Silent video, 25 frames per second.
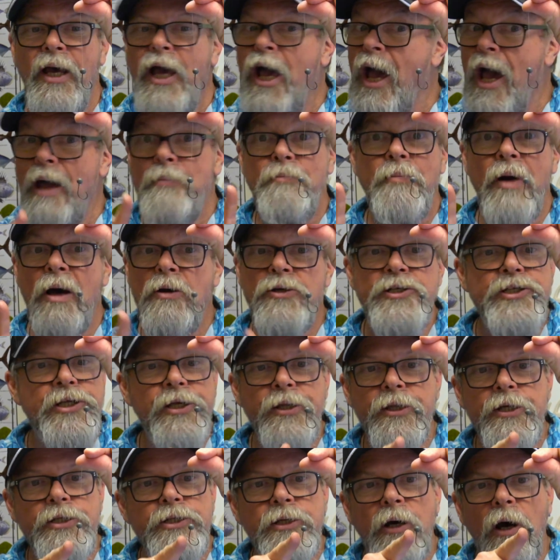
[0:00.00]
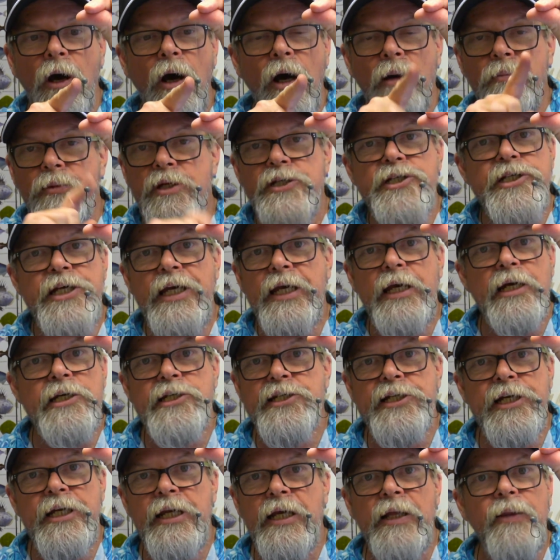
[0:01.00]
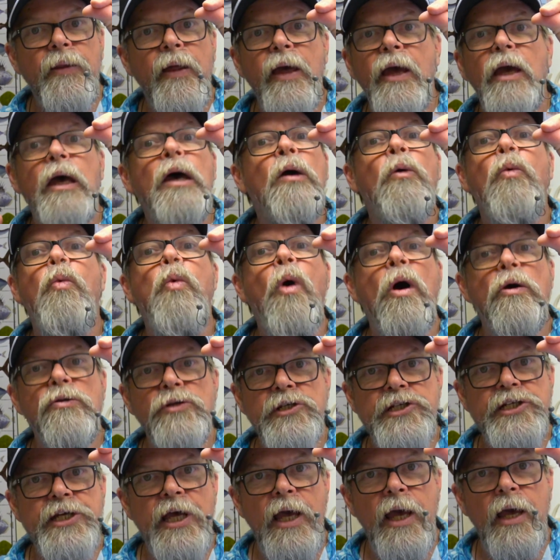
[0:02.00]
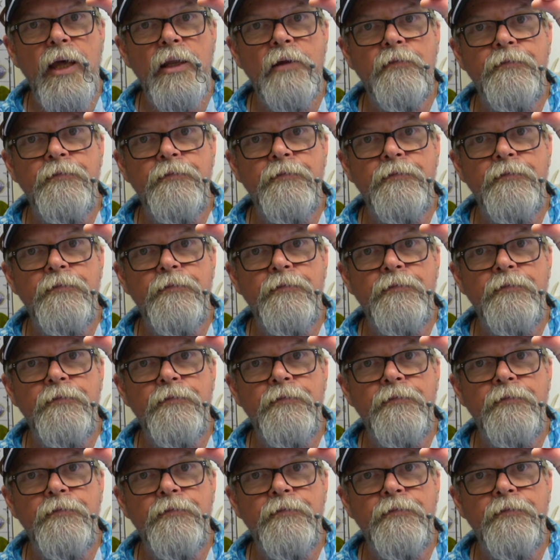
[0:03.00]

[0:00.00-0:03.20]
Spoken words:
And most of the time the sinker sitting there won't scare the